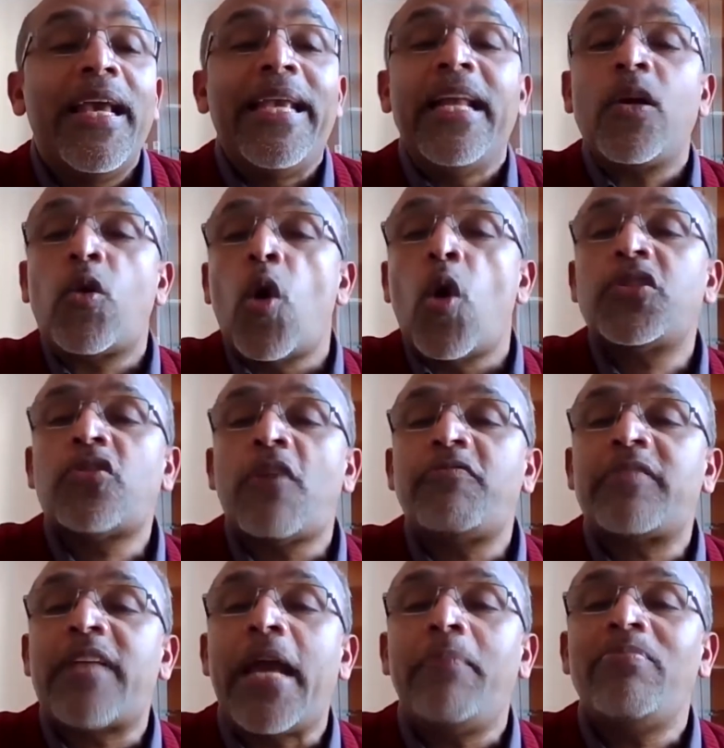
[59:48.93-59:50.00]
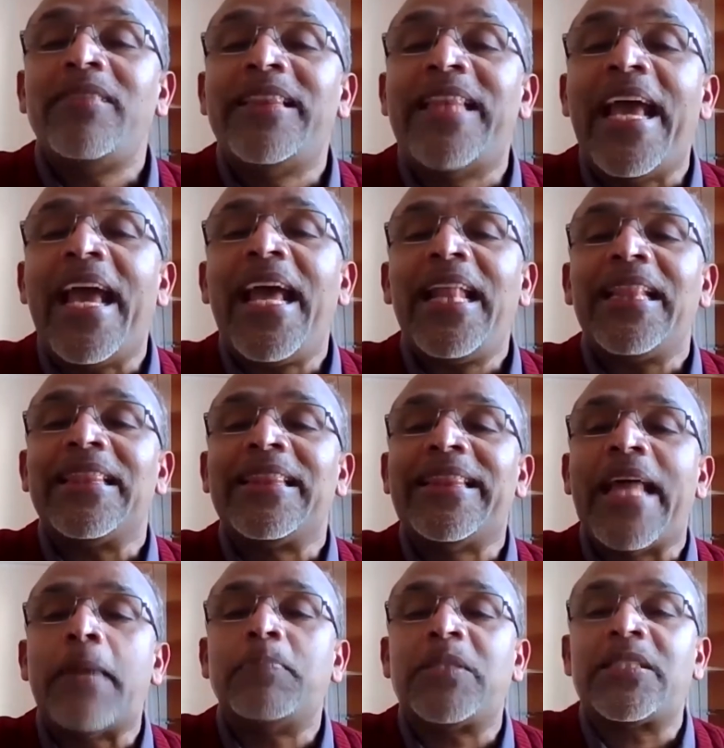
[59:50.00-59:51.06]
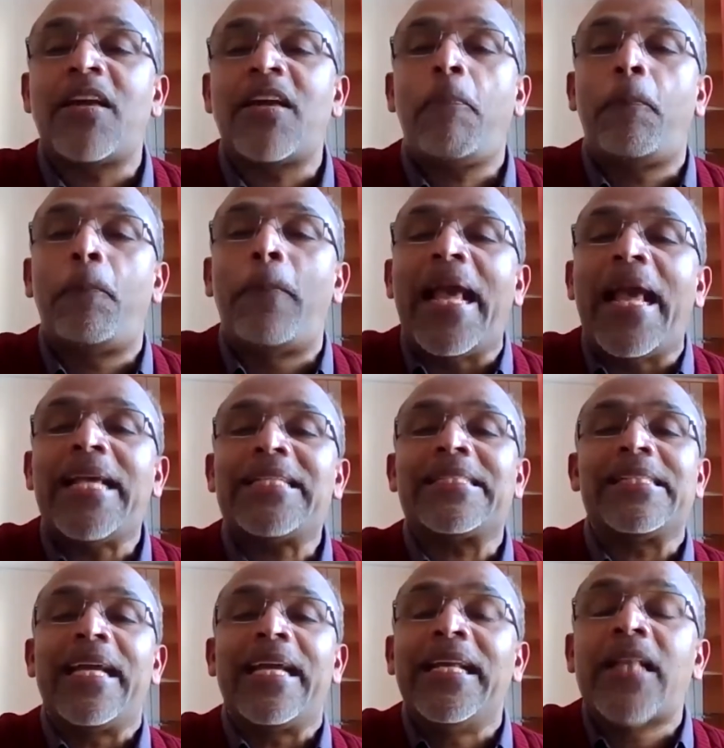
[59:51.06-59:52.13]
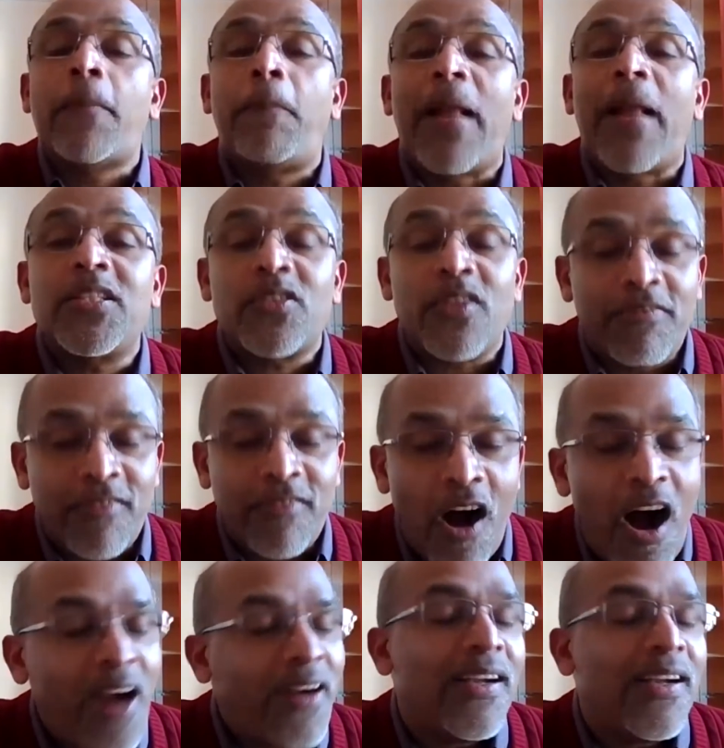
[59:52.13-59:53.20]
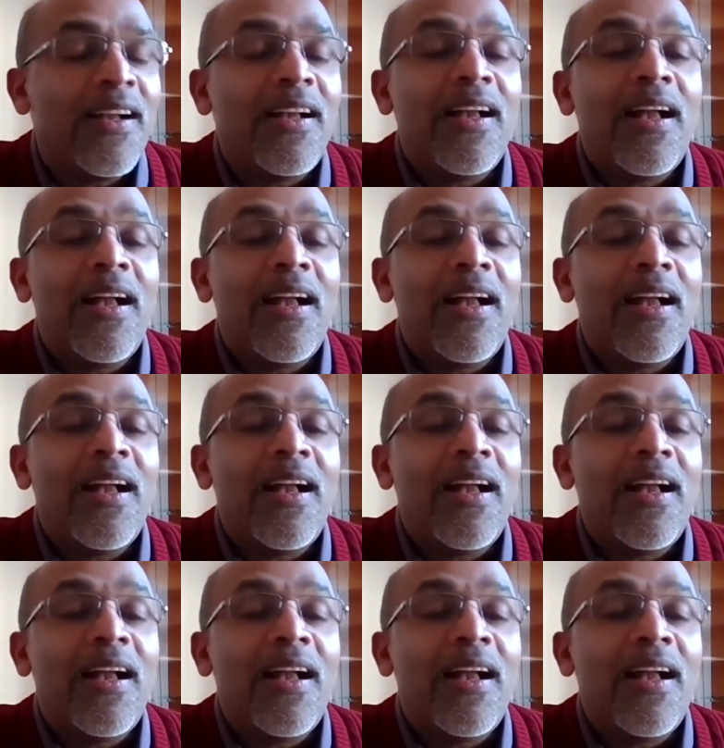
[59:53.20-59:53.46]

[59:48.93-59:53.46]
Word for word: in course of time they themselves place in the place of god